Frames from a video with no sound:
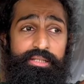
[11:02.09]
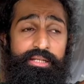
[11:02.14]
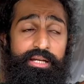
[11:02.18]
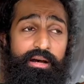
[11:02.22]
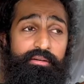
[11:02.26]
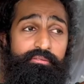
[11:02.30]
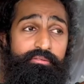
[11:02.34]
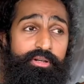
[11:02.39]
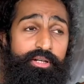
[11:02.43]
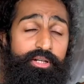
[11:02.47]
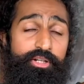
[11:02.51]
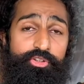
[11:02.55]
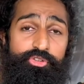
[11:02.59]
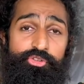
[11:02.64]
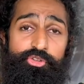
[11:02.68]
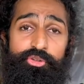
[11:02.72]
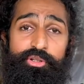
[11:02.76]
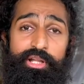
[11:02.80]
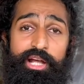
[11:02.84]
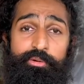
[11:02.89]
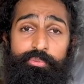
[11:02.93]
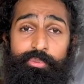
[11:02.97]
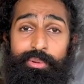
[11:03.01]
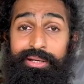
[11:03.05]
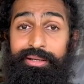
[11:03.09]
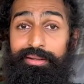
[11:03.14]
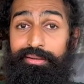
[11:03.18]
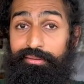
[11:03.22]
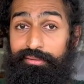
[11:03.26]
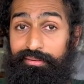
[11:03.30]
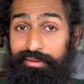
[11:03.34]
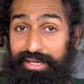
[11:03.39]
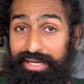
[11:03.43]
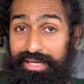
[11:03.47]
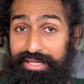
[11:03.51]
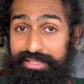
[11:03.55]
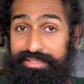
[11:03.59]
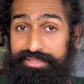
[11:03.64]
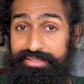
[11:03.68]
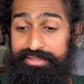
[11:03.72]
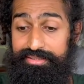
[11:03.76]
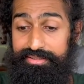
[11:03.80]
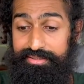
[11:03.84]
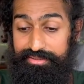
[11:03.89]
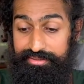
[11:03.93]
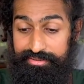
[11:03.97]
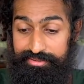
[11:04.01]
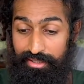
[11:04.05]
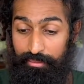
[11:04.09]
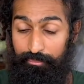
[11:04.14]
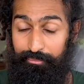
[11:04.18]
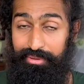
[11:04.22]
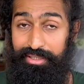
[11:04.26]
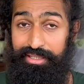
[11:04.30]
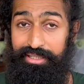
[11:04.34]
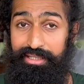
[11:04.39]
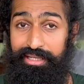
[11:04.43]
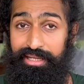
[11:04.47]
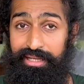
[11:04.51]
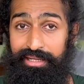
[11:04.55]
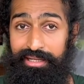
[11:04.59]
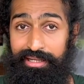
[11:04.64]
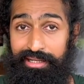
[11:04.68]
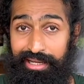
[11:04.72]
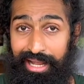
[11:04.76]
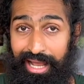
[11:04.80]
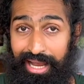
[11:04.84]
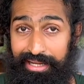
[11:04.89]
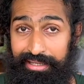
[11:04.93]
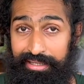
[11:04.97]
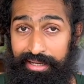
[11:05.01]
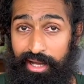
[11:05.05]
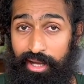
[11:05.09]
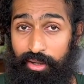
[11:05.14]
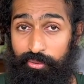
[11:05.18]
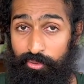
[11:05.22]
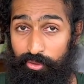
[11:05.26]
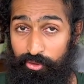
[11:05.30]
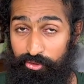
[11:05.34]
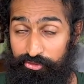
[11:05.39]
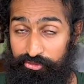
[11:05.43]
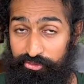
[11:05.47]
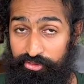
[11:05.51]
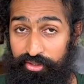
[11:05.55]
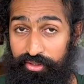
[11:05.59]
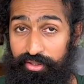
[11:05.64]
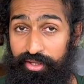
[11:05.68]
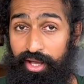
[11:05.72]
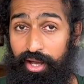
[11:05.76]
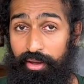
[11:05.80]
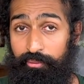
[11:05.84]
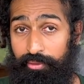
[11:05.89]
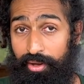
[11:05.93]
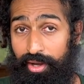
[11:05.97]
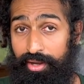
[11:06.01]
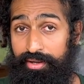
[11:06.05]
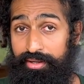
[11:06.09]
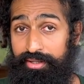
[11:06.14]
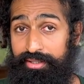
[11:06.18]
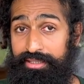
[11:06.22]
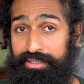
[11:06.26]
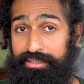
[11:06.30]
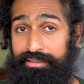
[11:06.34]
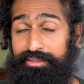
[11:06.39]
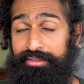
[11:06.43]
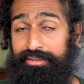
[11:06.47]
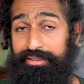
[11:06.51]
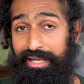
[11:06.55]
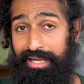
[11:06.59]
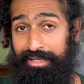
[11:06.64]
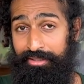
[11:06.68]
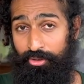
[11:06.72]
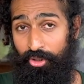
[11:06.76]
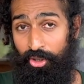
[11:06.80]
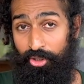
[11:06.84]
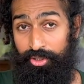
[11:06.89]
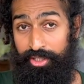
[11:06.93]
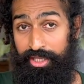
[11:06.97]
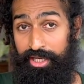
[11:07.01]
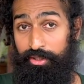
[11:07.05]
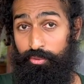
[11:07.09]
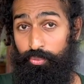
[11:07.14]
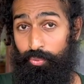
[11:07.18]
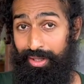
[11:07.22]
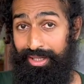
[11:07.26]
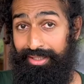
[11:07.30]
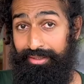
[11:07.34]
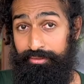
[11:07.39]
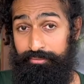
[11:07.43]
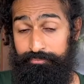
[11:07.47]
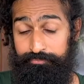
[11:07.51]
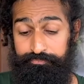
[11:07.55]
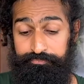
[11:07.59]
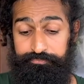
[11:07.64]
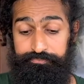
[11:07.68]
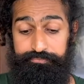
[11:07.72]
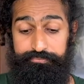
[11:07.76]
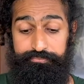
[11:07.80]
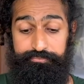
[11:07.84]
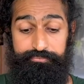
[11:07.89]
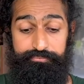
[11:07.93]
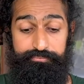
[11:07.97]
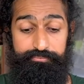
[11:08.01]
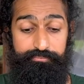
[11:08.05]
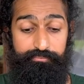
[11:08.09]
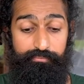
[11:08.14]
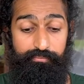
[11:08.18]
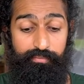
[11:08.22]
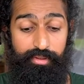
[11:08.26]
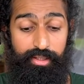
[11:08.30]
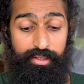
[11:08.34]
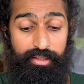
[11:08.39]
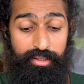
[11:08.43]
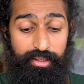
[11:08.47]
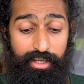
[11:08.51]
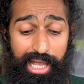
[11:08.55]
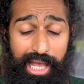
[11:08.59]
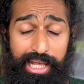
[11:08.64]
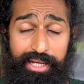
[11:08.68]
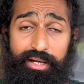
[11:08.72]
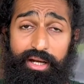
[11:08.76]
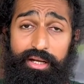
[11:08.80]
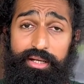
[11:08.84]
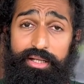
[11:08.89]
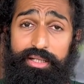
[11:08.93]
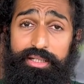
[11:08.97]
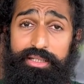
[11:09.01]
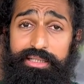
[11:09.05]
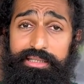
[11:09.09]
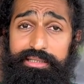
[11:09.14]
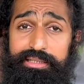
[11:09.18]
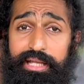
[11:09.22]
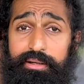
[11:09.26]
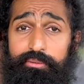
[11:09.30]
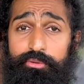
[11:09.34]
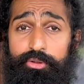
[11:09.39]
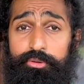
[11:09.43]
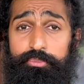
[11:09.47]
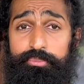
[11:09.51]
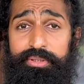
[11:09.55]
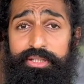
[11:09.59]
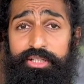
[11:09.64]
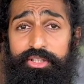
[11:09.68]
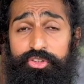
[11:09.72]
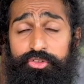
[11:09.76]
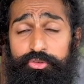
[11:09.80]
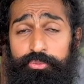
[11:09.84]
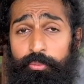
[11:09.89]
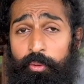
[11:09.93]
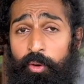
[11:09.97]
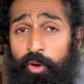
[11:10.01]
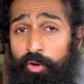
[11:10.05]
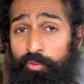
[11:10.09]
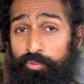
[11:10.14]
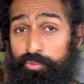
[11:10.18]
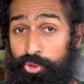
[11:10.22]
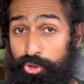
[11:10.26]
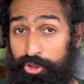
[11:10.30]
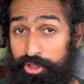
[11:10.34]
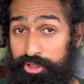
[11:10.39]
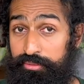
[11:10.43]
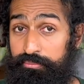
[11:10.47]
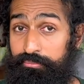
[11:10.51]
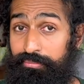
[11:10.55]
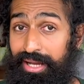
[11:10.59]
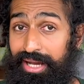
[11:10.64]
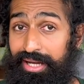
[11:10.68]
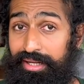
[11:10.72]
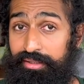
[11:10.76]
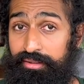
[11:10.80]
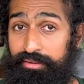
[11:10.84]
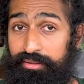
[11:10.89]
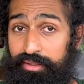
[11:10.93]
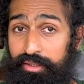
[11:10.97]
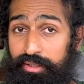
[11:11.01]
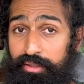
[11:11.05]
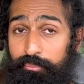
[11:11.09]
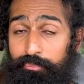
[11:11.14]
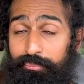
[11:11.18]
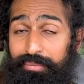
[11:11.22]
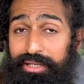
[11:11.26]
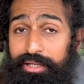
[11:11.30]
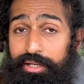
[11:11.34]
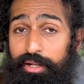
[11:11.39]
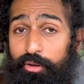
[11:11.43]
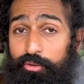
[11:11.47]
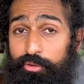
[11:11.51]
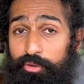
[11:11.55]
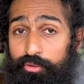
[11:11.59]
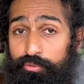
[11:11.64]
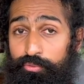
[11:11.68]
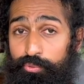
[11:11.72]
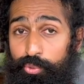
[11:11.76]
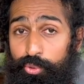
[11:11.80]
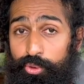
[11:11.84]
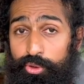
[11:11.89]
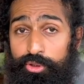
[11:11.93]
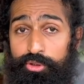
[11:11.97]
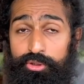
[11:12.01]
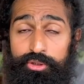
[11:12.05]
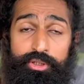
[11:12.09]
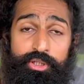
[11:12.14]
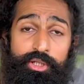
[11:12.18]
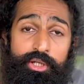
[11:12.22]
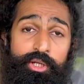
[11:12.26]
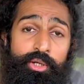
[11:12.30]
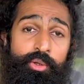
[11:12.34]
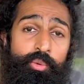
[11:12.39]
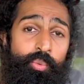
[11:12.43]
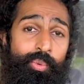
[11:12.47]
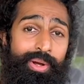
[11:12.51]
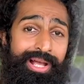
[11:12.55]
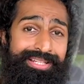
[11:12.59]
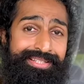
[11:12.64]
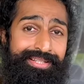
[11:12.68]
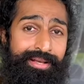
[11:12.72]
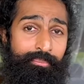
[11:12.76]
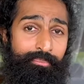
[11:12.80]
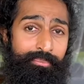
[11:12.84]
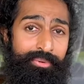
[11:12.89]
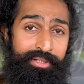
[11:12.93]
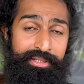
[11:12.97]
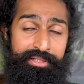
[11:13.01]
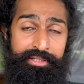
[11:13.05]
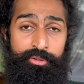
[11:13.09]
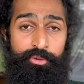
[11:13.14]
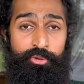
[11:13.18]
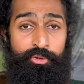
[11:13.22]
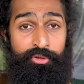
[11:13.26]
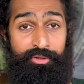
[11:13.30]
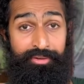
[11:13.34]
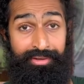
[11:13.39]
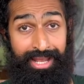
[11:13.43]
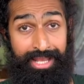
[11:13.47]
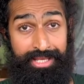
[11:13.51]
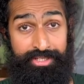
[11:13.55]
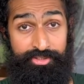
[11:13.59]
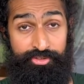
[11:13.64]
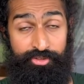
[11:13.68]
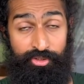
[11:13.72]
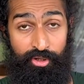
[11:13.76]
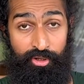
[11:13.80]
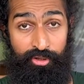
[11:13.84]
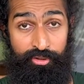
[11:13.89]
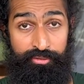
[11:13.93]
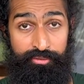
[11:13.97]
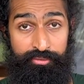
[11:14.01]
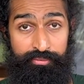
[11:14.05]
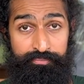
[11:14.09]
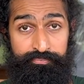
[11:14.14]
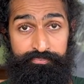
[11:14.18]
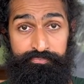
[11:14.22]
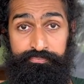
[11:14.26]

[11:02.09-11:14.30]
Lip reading: covered so that when it rains, somebody can lie down or sit down underneath it and not get wet. And underneath there would be a small wooden bed made out of wood where somebody could rest on.